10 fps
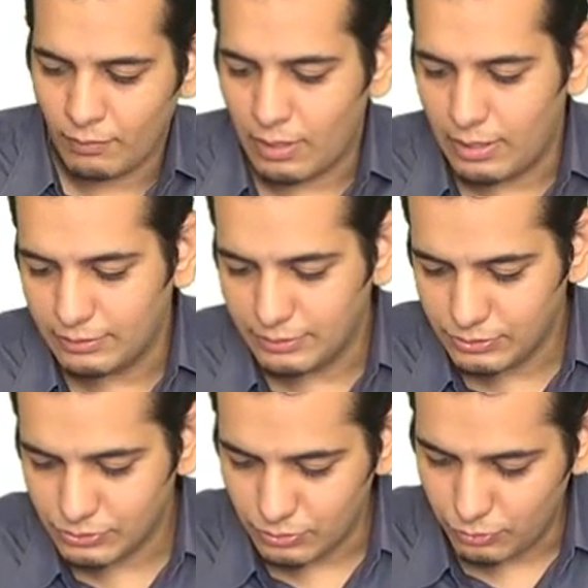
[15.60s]
I'll
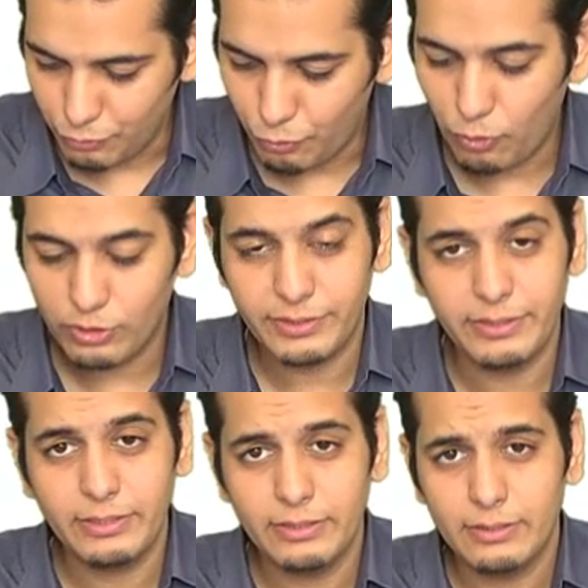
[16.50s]
just draw the
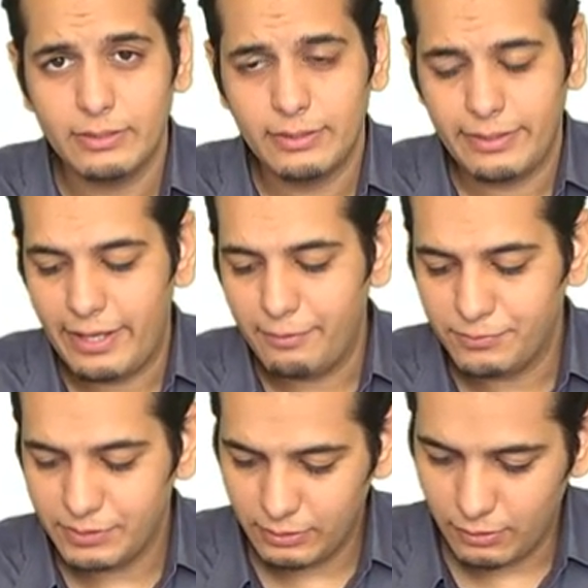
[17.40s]
M
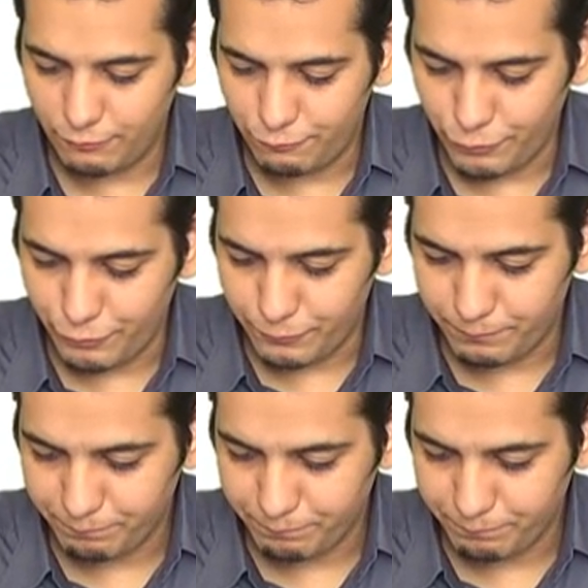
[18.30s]
C curve for you.